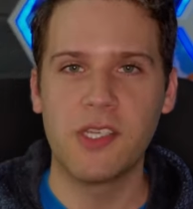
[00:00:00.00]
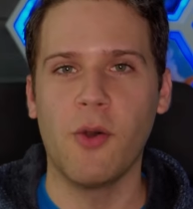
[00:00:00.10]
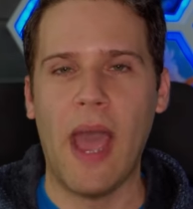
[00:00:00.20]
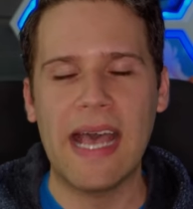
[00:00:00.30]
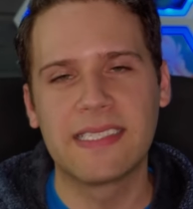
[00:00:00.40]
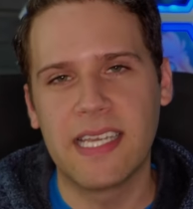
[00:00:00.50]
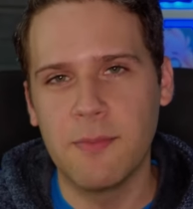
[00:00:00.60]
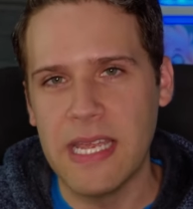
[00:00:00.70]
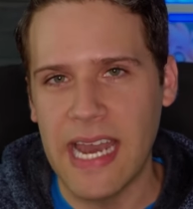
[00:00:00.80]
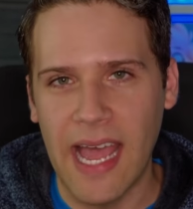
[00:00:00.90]
So
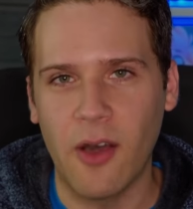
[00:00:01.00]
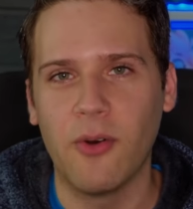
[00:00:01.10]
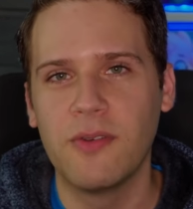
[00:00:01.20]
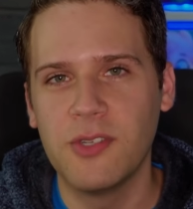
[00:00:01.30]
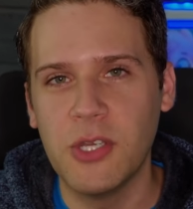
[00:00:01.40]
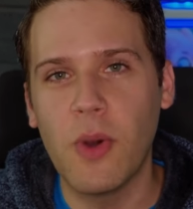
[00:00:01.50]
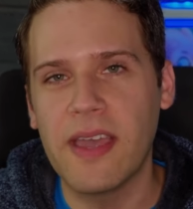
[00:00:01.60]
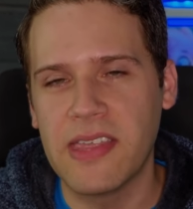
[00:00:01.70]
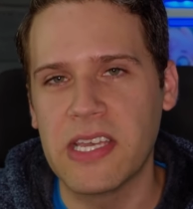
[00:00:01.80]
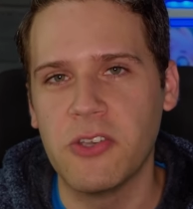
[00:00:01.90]
asking me now, do
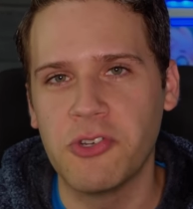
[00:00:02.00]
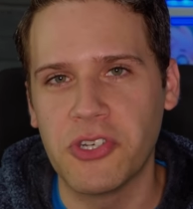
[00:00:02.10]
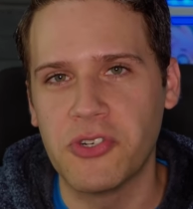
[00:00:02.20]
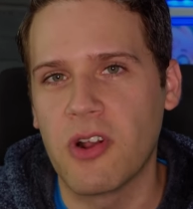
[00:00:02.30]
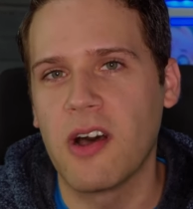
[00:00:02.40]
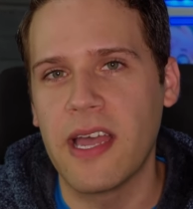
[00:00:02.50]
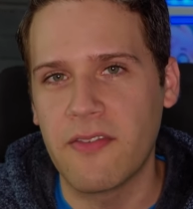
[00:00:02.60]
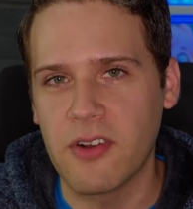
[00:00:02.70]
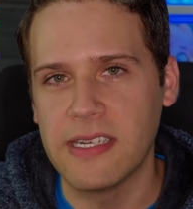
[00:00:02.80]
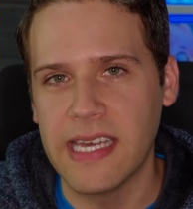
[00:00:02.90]
I think you should draw
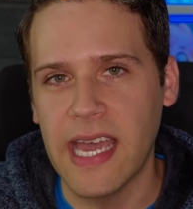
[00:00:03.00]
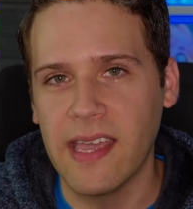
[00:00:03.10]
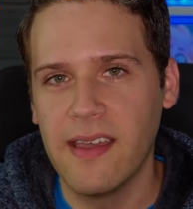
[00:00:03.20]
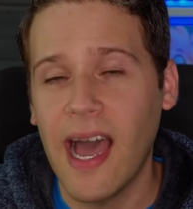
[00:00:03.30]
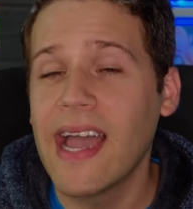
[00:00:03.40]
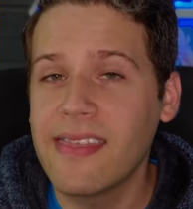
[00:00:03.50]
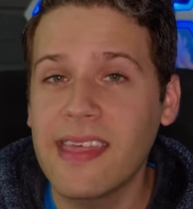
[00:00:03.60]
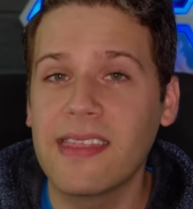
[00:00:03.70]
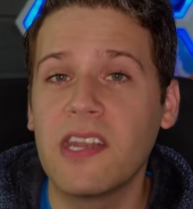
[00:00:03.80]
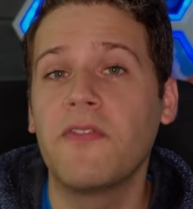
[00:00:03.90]
every day? I
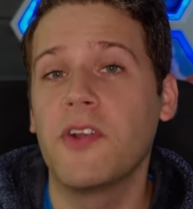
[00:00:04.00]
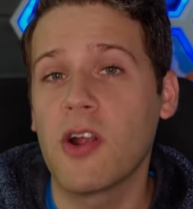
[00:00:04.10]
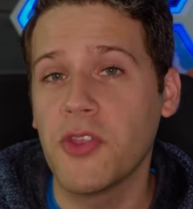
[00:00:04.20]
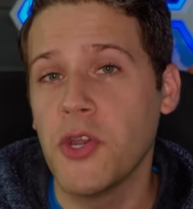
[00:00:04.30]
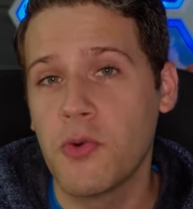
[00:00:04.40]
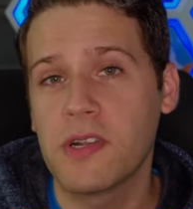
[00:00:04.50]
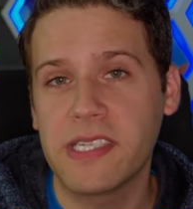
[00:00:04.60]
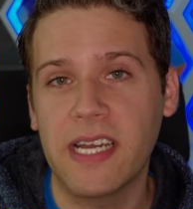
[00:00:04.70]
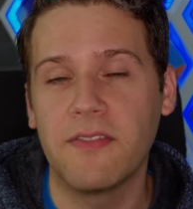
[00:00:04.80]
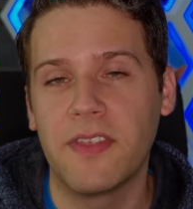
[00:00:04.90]
think that if you're on the newer
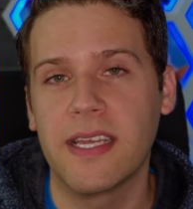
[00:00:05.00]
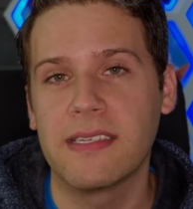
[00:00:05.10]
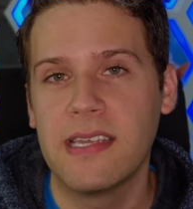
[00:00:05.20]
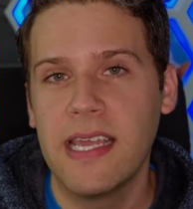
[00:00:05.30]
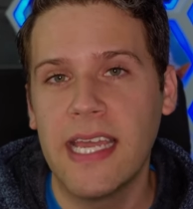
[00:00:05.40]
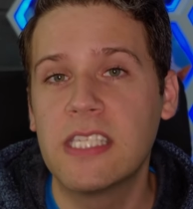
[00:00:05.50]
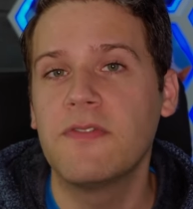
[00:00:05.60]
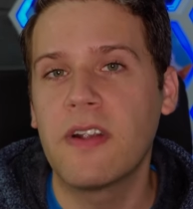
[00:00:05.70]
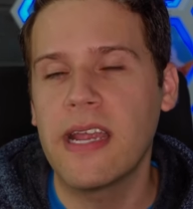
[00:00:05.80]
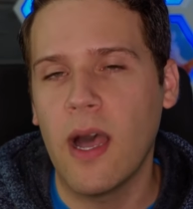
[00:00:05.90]
side of things, it's a
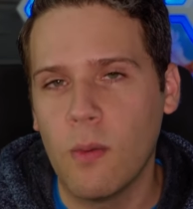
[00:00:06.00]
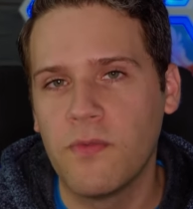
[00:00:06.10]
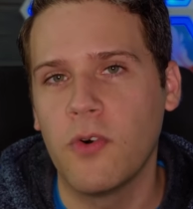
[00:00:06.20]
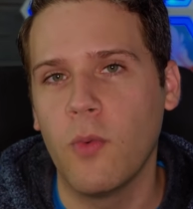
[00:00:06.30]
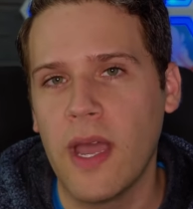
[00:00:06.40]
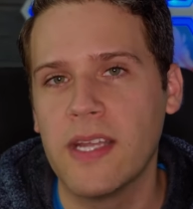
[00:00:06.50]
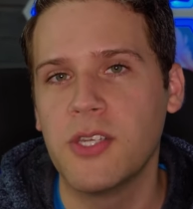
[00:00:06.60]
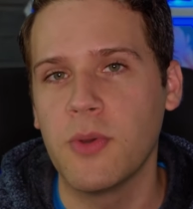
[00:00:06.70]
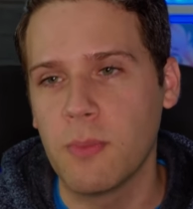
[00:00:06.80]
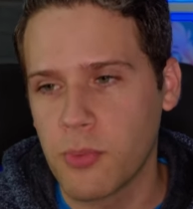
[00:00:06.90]
very helpful way
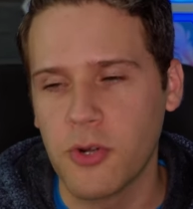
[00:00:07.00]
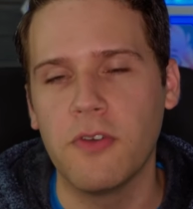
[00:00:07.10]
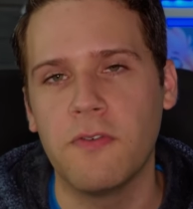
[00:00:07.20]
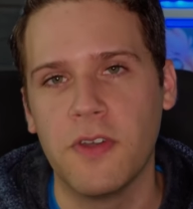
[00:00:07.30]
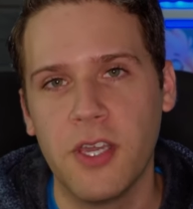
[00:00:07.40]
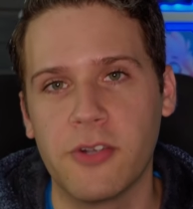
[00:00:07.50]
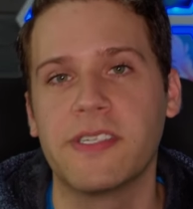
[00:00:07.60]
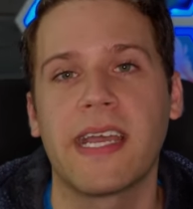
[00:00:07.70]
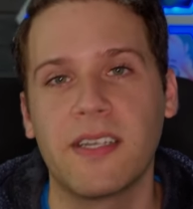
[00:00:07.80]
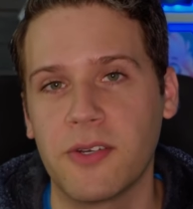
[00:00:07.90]
to improve your
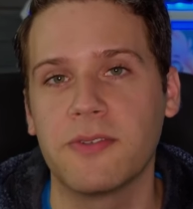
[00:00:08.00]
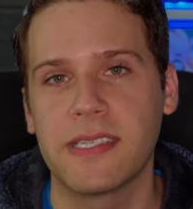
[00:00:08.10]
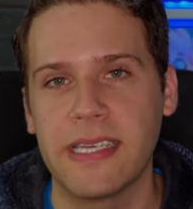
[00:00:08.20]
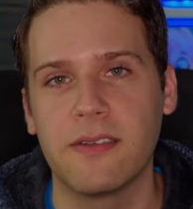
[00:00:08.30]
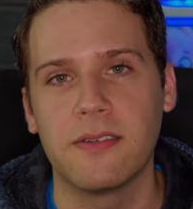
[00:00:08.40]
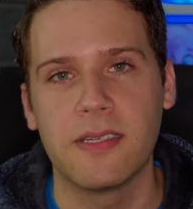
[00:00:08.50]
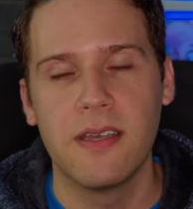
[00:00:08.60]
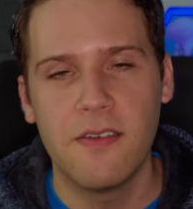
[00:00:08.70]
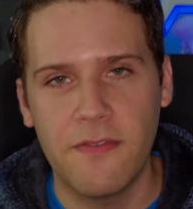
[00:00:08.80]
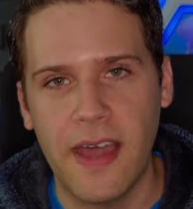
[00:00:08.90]
technical skills
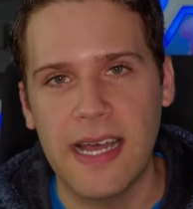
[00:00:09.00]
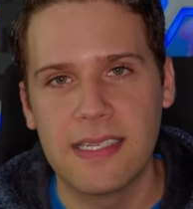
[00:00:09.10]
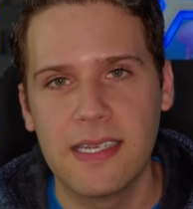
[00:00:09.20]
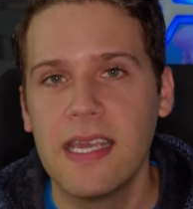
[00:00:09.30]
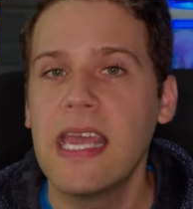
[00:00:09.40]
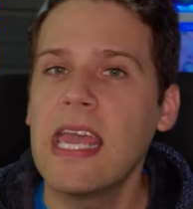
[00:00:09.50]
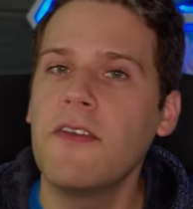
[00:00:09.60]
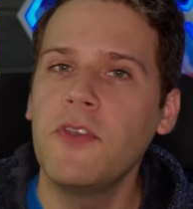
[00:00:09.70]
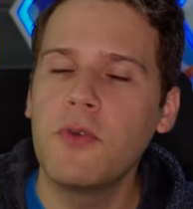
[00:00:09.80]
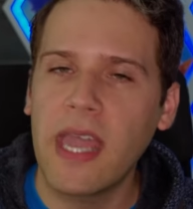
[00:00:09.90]
fast.
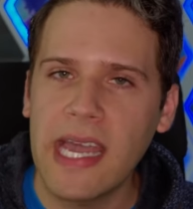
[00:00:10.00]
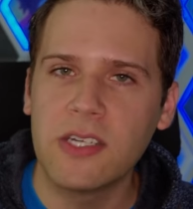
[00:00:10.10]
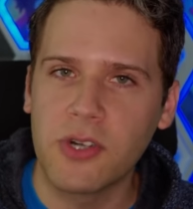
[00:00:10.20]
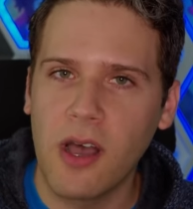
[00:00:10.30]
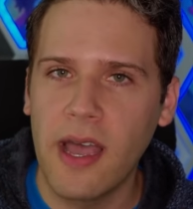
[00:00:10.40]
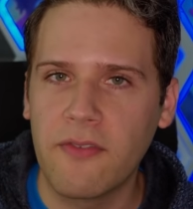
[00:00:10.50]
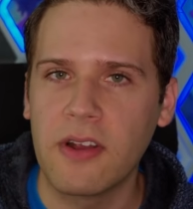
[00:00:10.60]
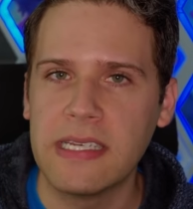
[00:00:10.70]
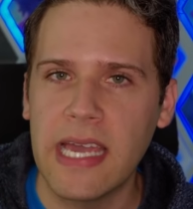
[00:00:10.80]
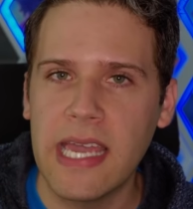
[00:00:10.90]
If you can't draw
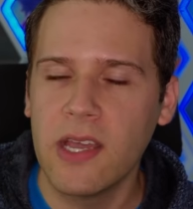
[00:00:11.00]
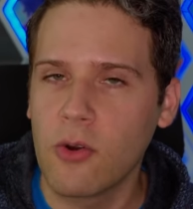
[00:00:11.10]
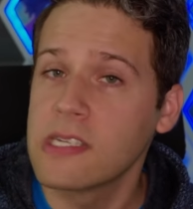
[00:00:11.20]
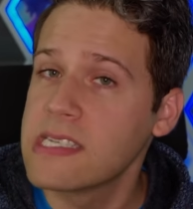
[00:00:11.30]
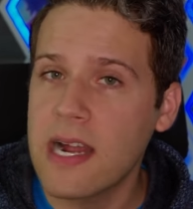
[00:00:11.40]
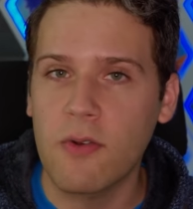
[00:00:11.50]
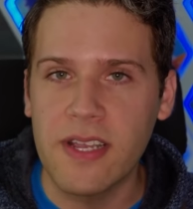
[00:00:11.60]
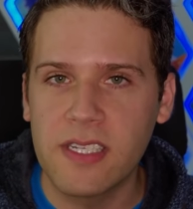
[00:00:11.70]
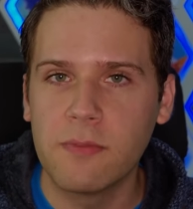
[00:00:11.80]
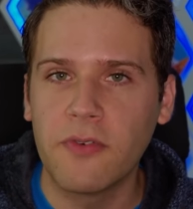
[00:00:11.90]
every day or it's not
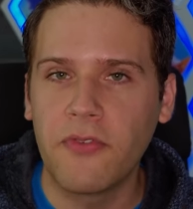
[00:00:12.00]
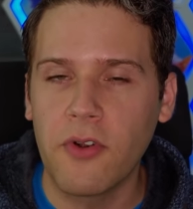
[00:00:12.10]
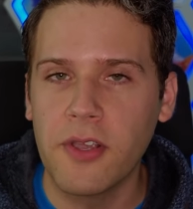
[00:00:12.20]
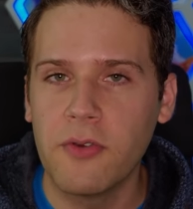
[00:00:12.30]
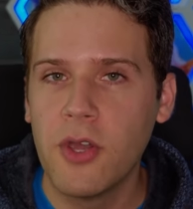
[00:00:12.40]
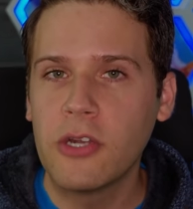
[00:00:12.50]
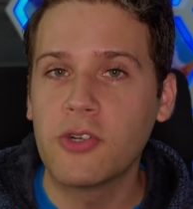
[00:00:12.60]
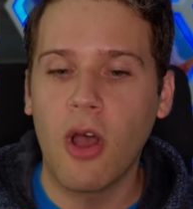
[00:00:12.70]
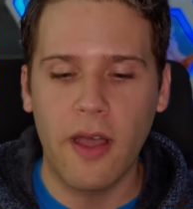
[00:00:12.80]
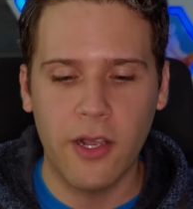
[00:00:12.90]
reasonable for you,
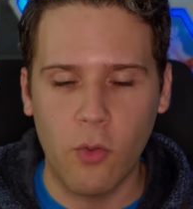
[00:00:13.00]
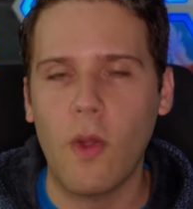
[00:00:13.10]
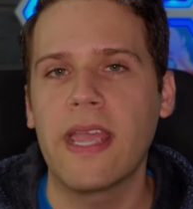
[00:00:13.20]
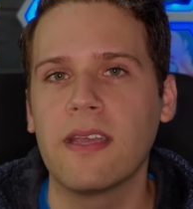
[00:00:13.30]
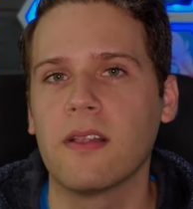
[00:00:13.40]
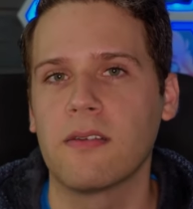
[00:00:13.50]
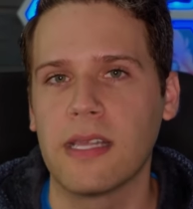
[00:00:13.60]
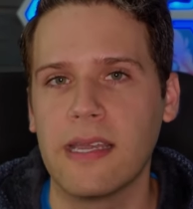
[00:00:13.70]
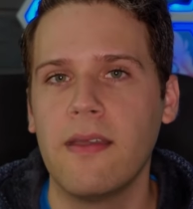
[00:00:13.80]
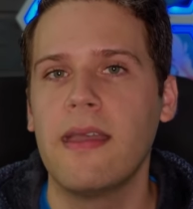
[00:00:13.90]
drawing
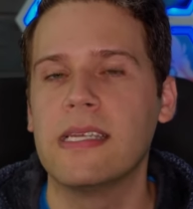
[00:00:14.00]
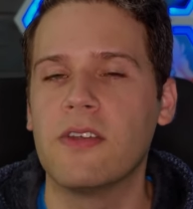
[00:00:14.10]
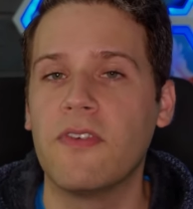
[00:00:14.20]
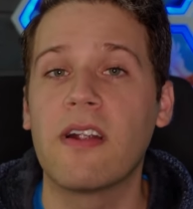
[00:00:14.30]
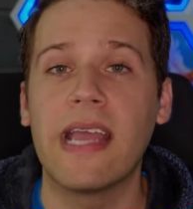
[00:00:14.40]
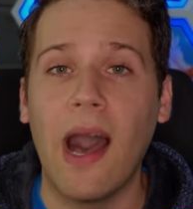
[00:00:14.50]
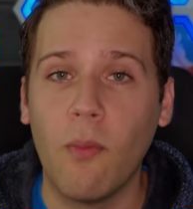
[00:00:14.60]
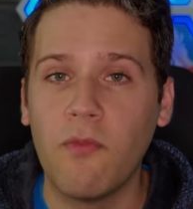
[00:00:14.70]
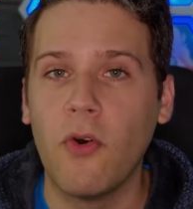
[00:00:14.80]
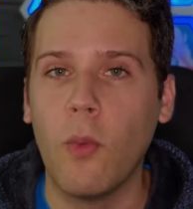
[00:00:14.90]
regularly is a very
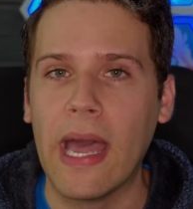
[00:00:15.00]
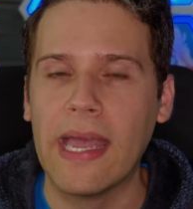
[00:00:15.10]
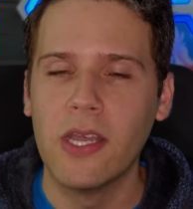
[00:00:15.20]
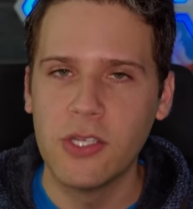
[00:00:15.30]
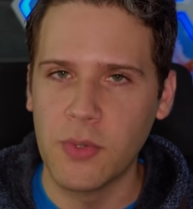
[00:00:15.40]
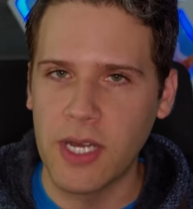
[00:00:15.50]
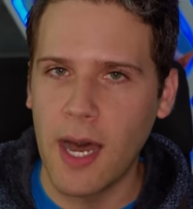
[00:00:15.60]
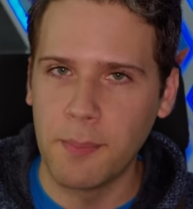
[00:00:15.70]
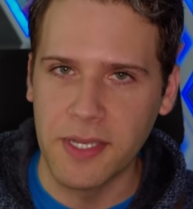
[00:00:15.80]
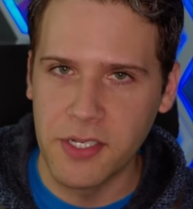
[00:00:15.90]
helpful way to
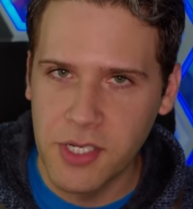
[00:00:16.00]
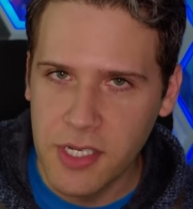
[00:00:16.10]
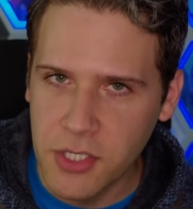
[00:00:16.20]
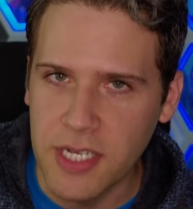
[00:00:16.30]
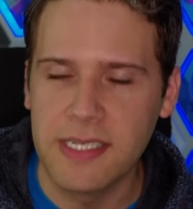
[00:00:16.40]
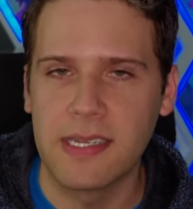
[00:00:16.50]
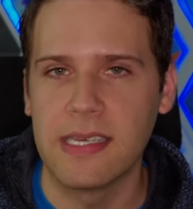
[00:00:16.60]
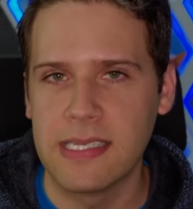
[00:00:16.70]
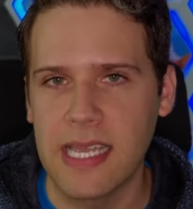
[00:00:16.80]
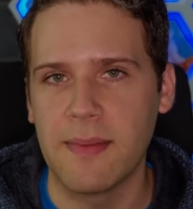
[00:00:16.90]
accomplish just
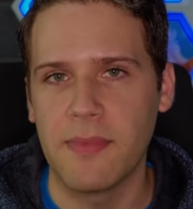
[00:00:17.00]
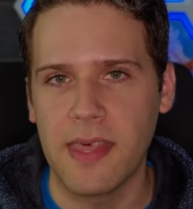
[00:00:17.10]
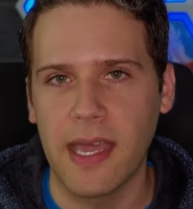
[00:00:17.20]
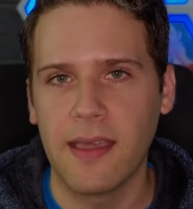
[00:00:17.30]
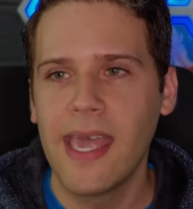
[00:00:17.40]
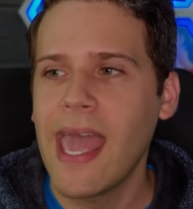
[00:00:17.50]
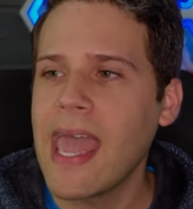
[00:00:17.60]
the same thing.